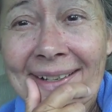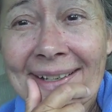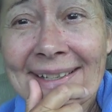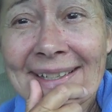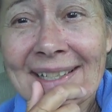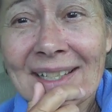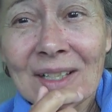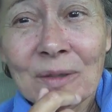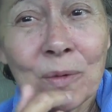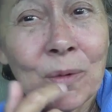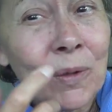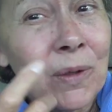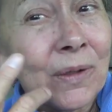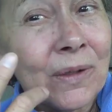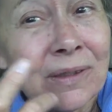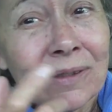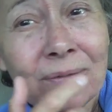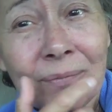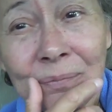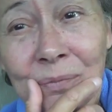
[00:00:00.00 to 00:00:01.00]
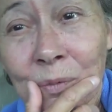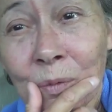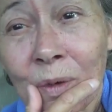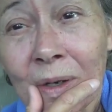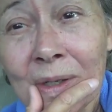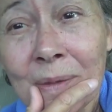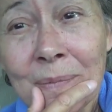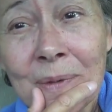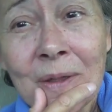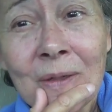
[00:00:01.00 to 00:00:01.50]
so we'll
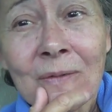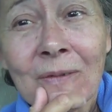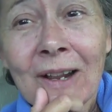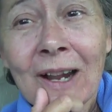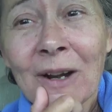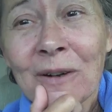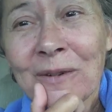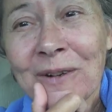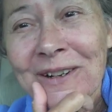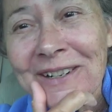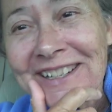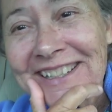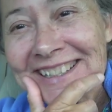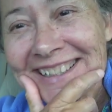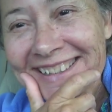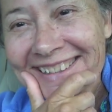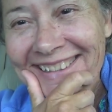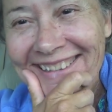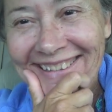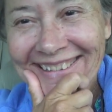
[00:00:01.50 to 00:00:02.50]
welcome to the fireworks.